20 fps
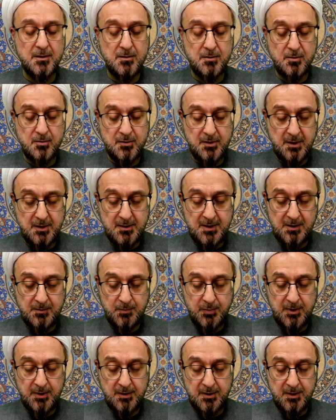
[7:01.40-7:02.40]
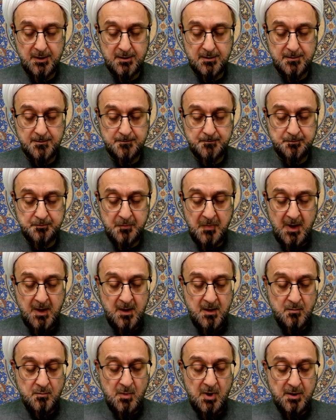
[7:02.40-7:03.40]
during that period.
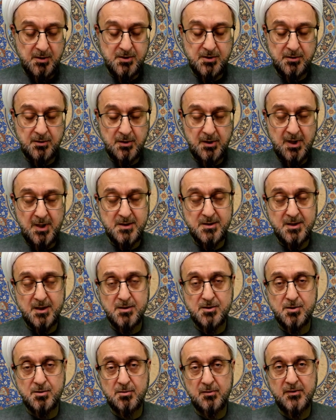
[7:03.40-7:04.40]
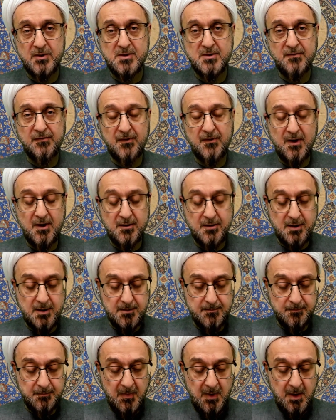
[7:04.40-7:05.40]
Marginalization of his father,
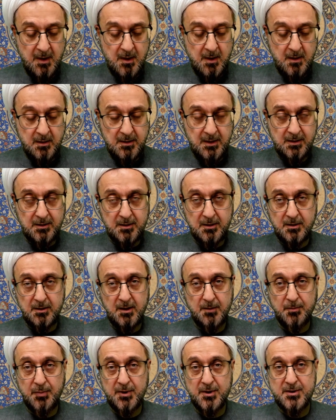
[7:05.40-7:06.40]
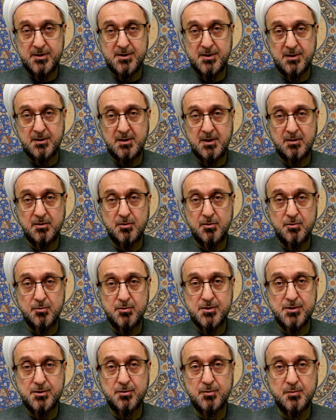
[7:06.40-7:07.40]
that the person that
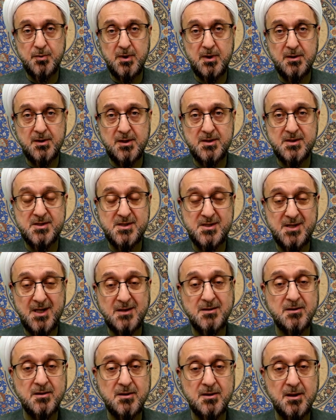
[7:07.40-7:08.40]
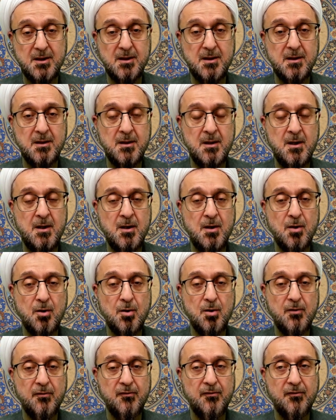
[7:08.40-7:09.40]
used to be the center
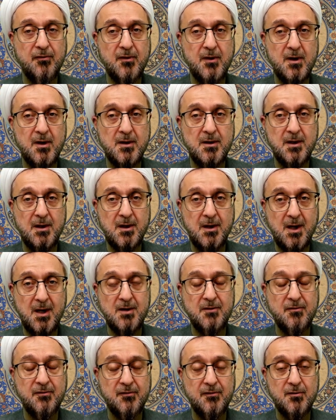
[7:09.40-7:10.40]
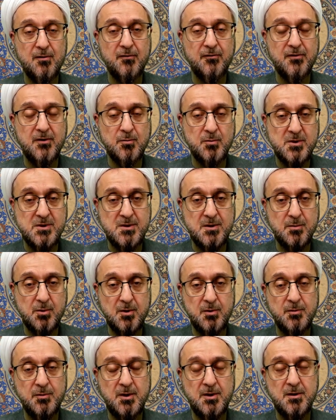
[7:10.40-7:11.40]
of the life of the Muslim
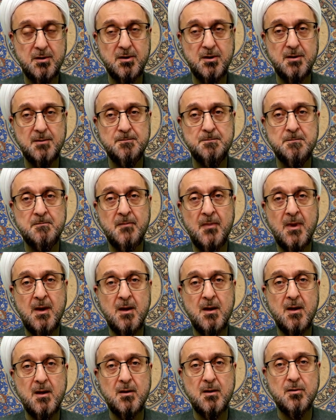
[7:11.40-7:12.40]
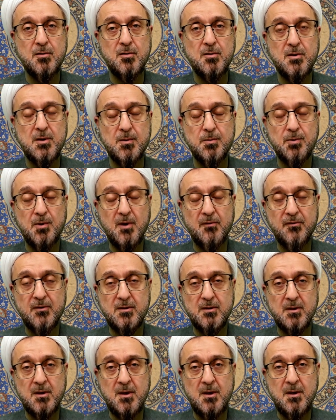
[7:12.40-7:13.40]
community. The Holy Prophet